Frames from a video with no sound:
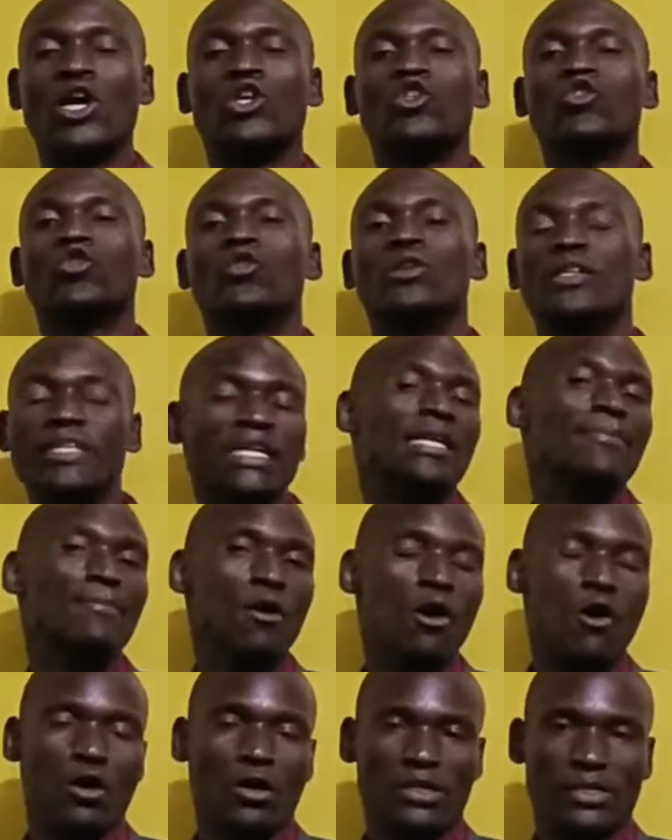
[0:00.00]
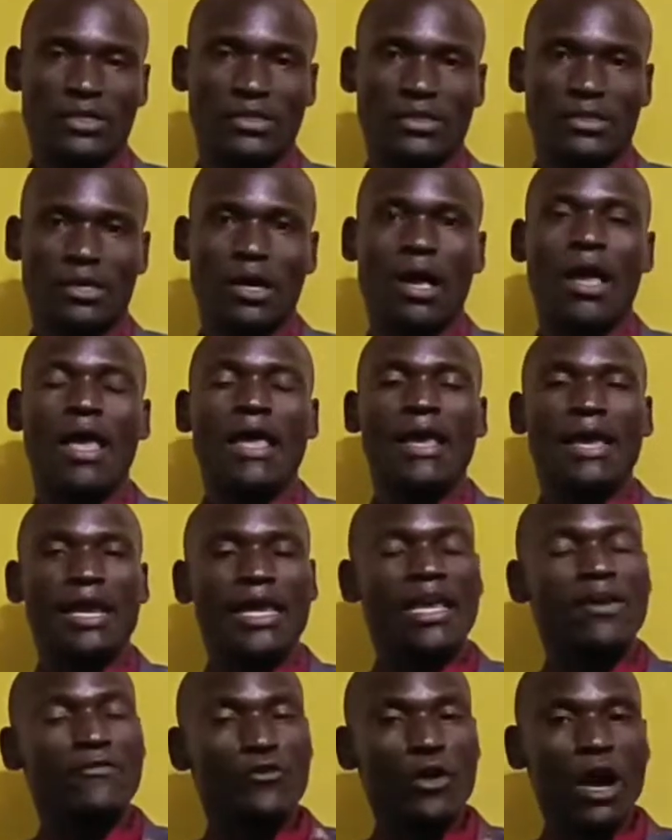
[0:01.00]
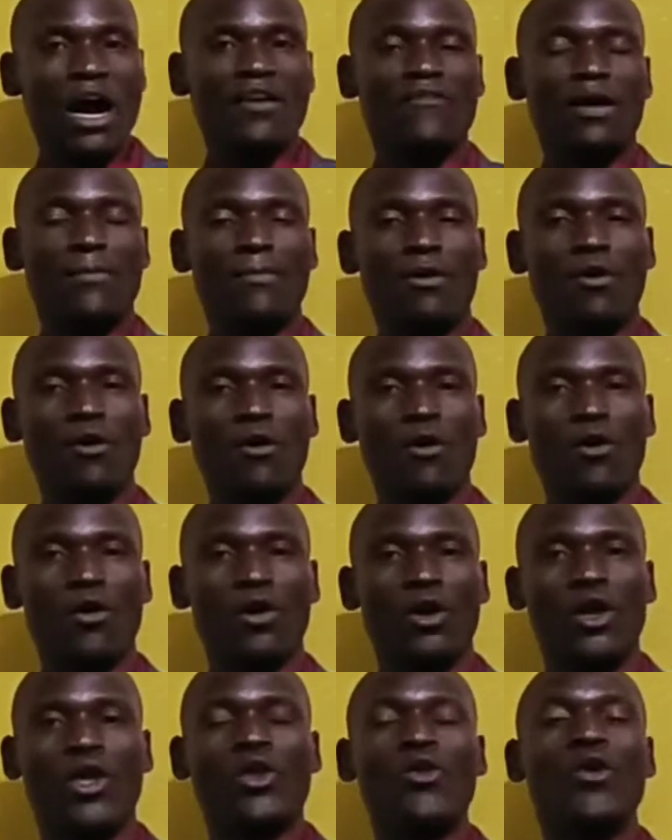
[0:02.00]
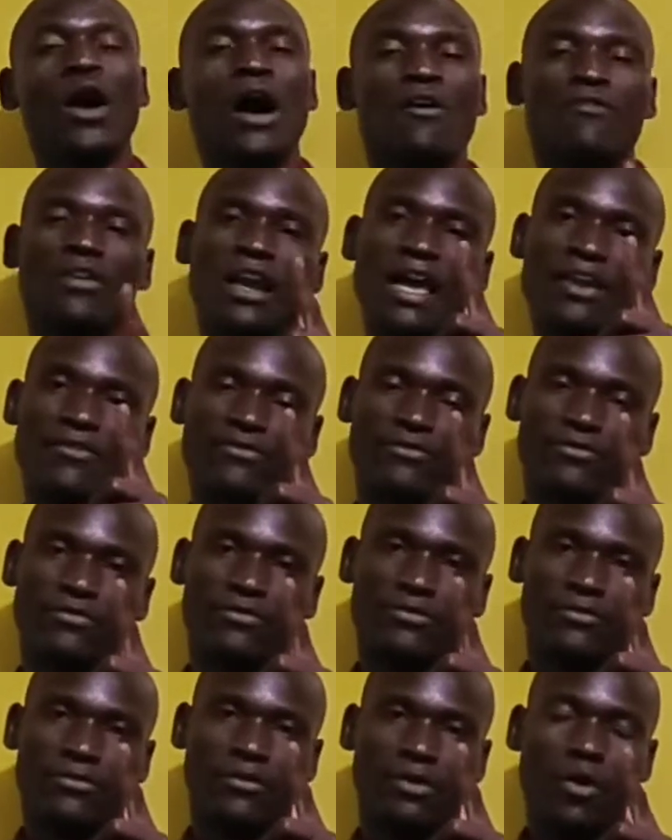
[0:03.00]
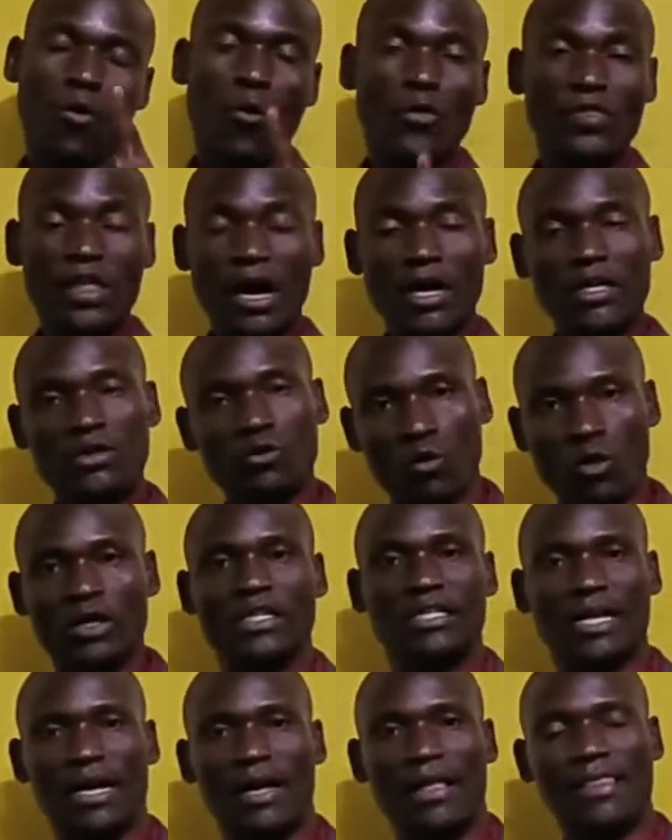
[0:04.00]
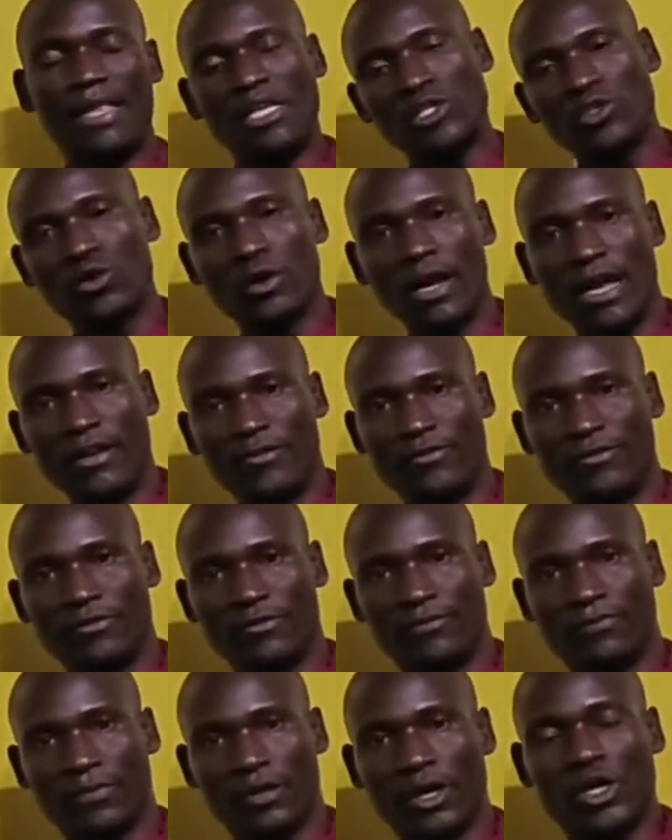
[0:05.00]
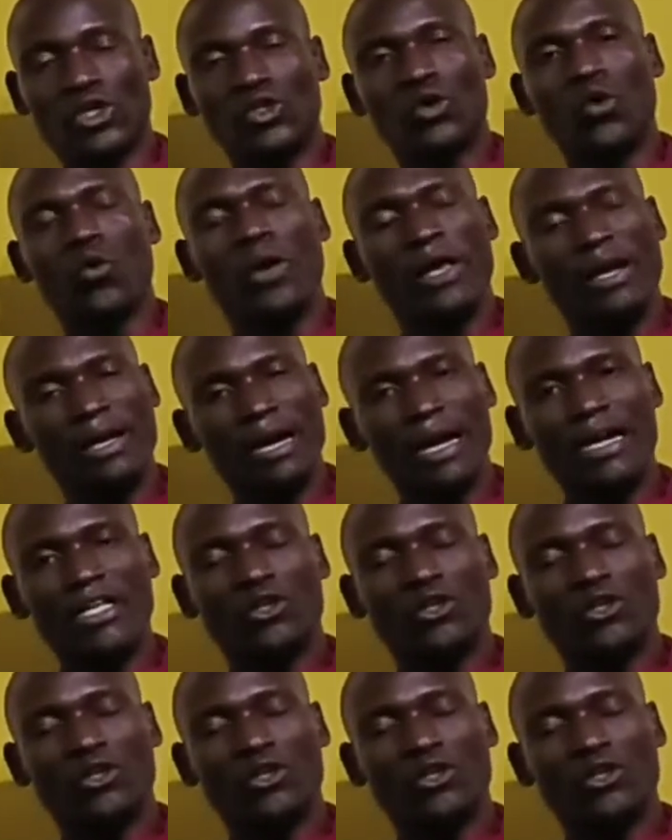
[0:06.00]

to dig boreholes. If you have a borehole, you have life. Without water, there's no life. So we encourage